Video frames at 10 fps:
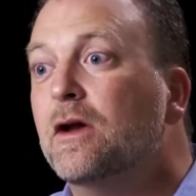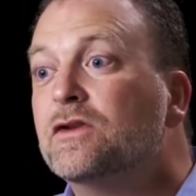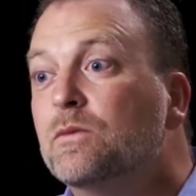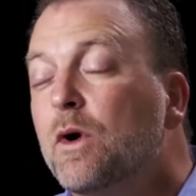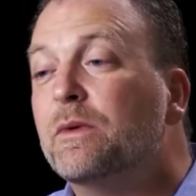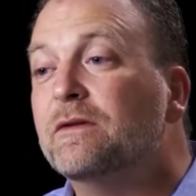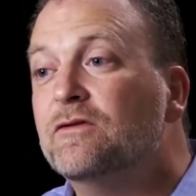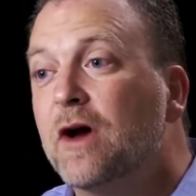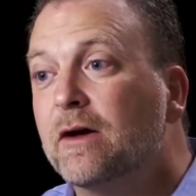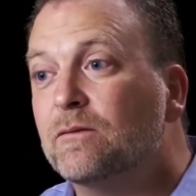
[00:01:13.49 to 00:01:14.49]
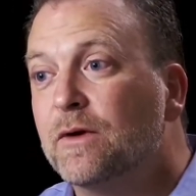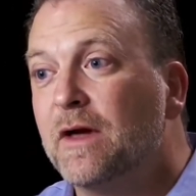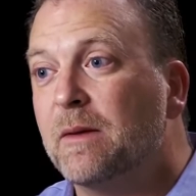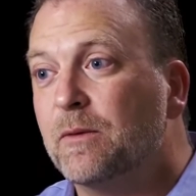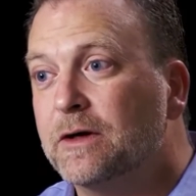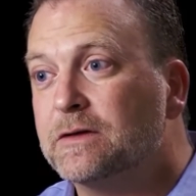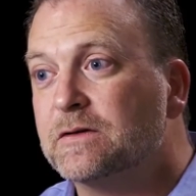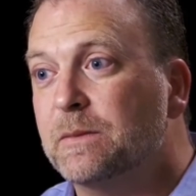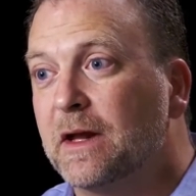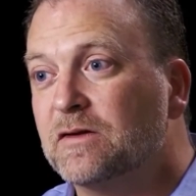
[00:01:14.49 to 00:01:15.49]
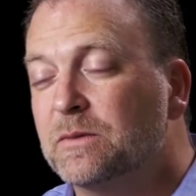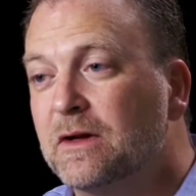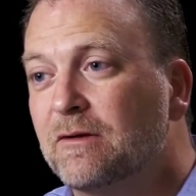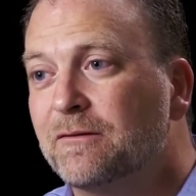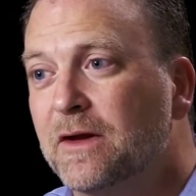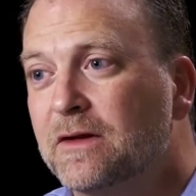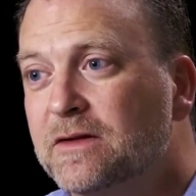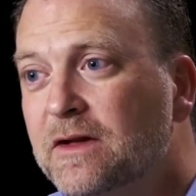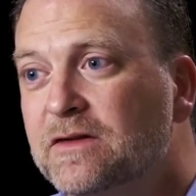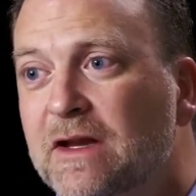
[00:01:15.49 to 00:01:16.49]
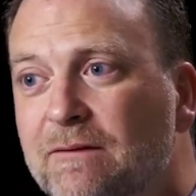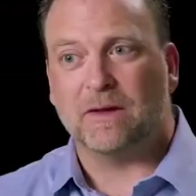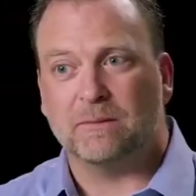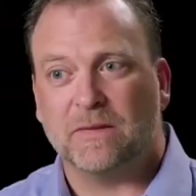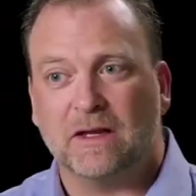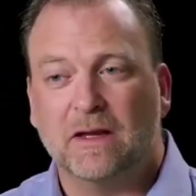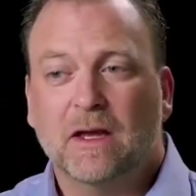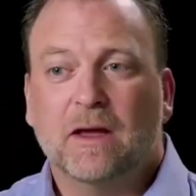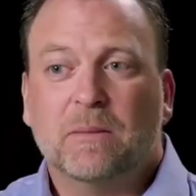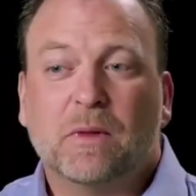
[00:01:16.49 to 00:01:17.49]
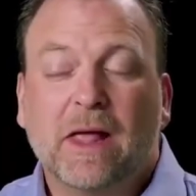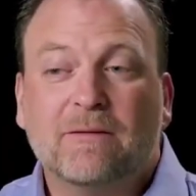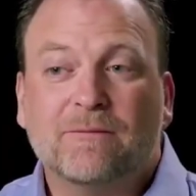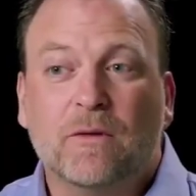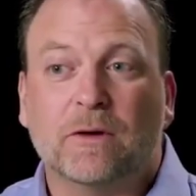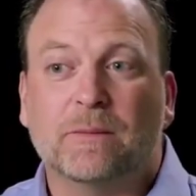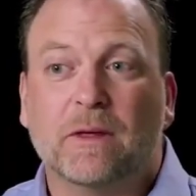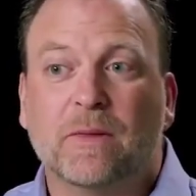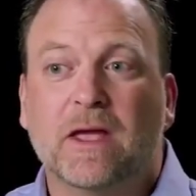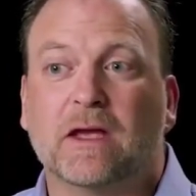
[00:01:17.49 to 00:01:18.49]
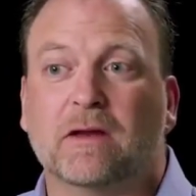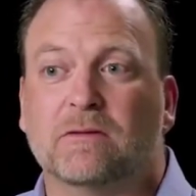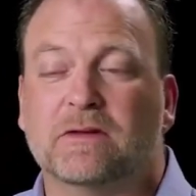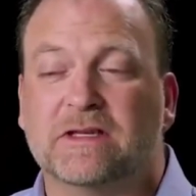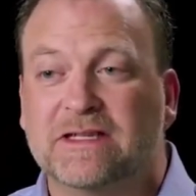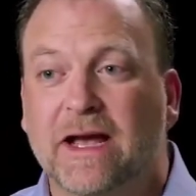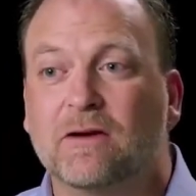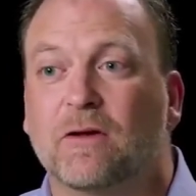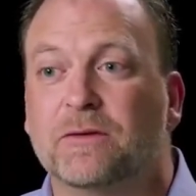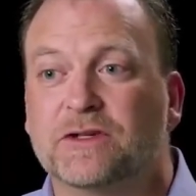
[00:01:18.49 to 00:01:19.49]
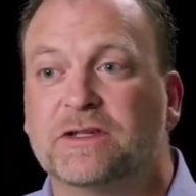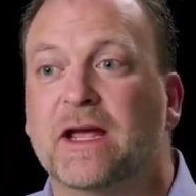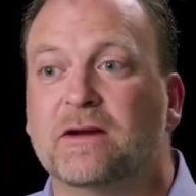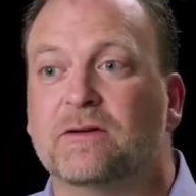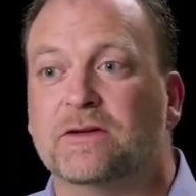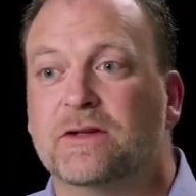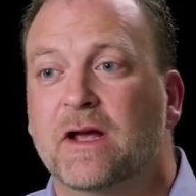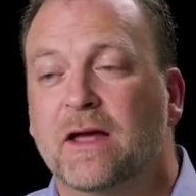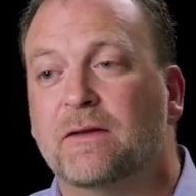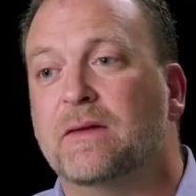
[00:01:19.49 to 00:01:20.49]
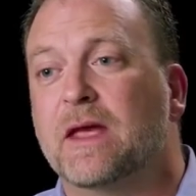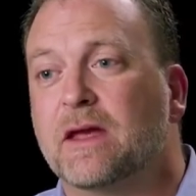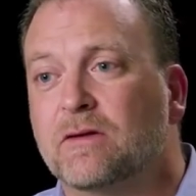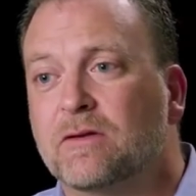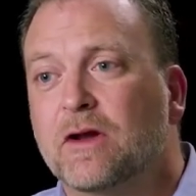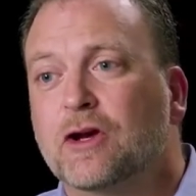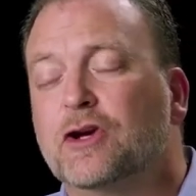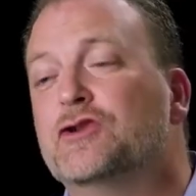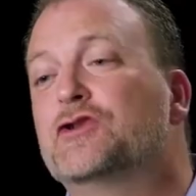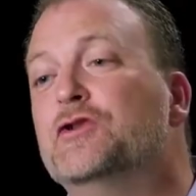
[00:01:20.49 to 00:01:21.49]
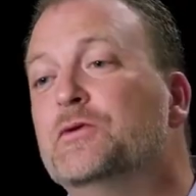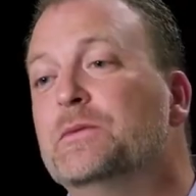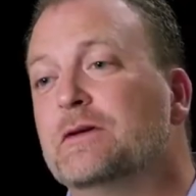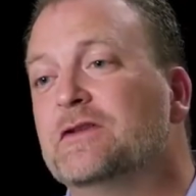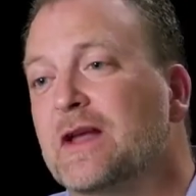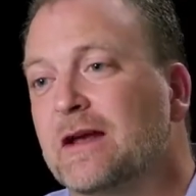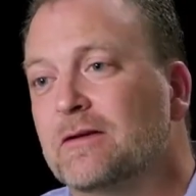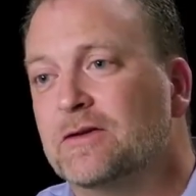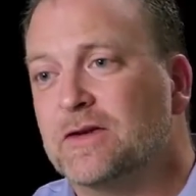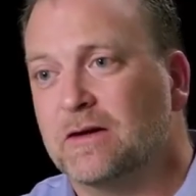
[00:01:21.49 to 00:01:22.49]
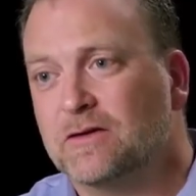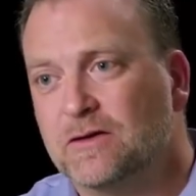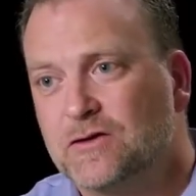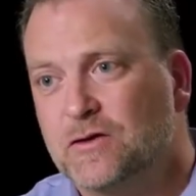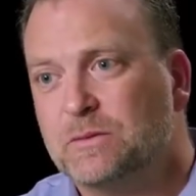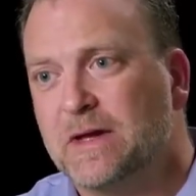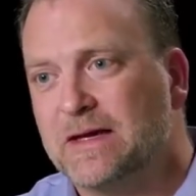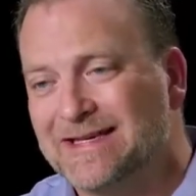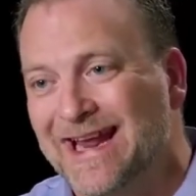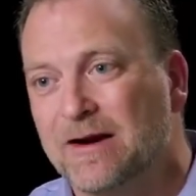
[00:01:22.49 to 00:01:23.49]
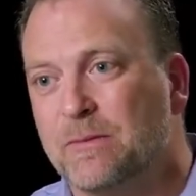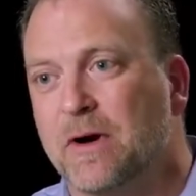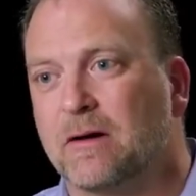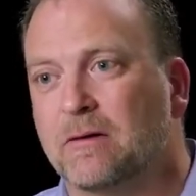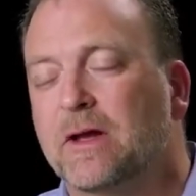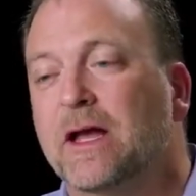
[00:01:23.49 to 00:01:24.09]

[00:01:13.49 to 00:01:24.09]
So what we've done with Operations Management Interface is give them the platform that they can design all their standards, and then they can consume those standards and consume that data model